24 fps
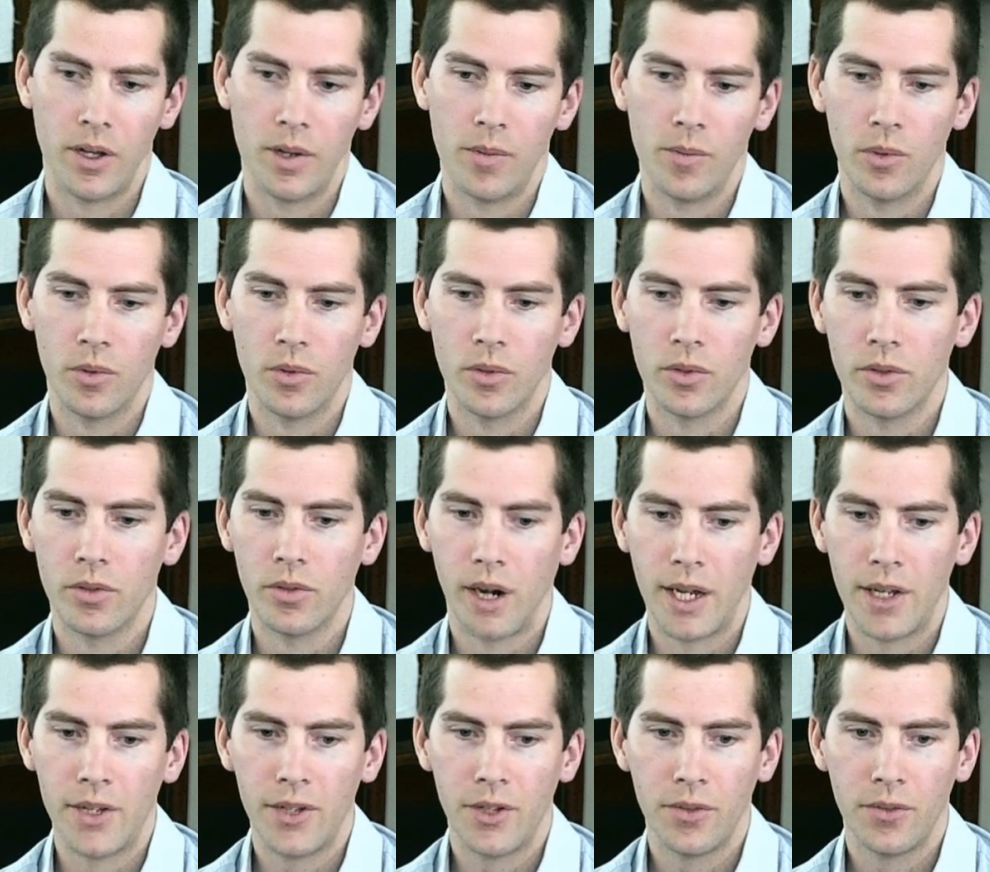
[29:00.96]
a broad
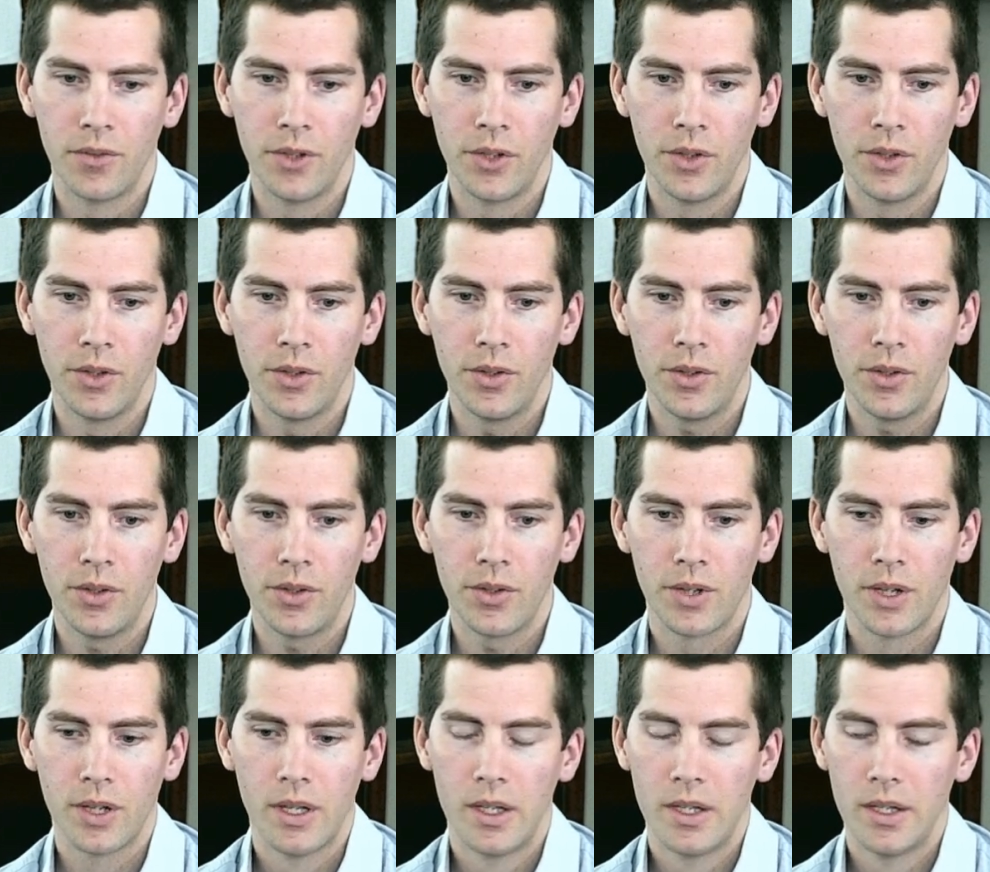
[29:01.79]
range of
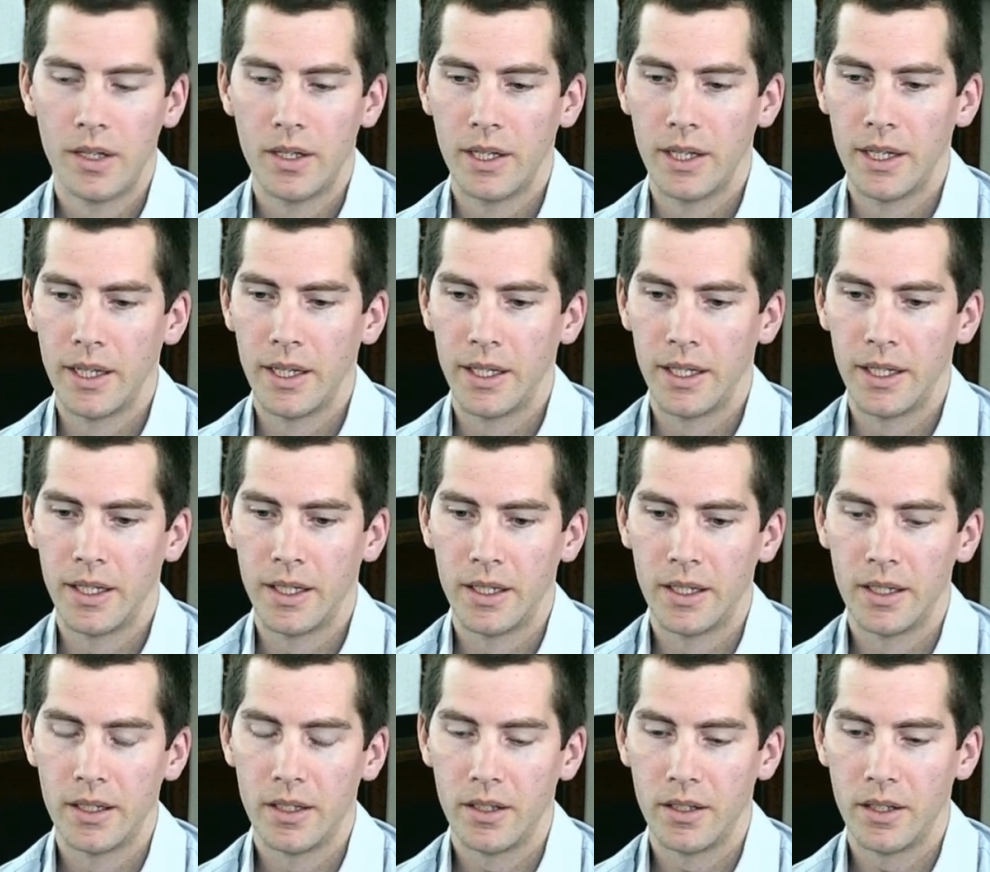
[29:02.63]
views,
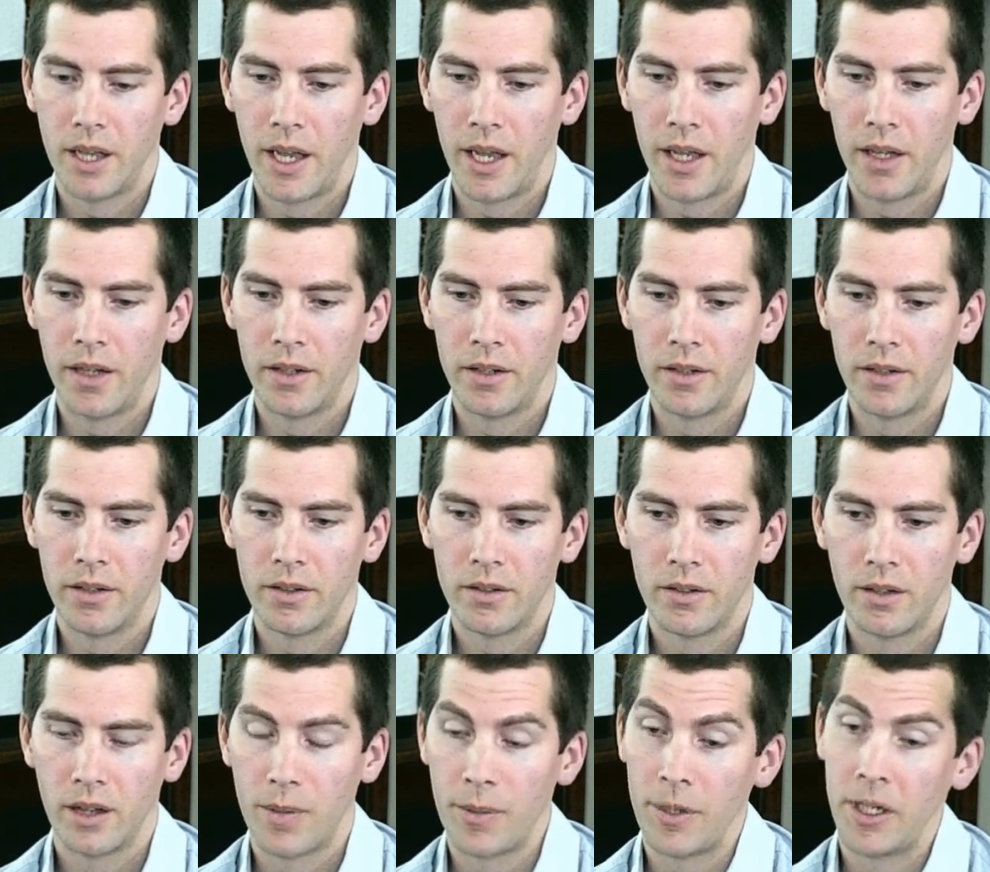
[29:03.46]
and
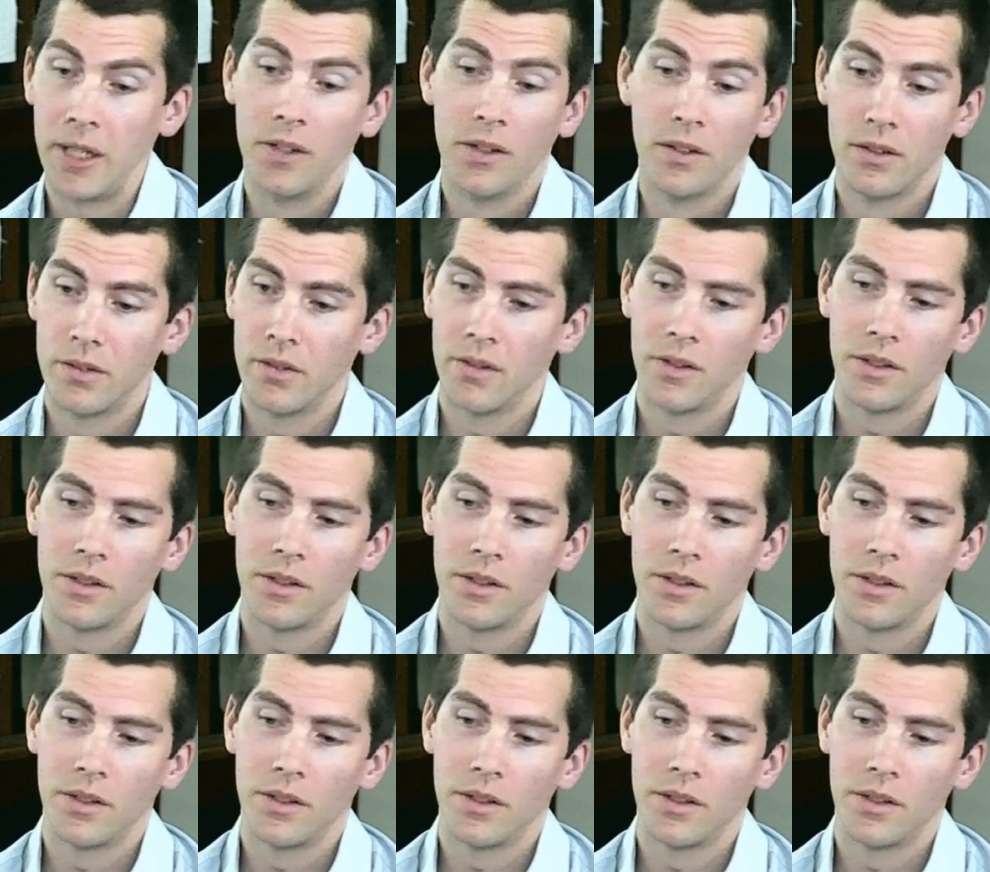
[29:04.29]
I mean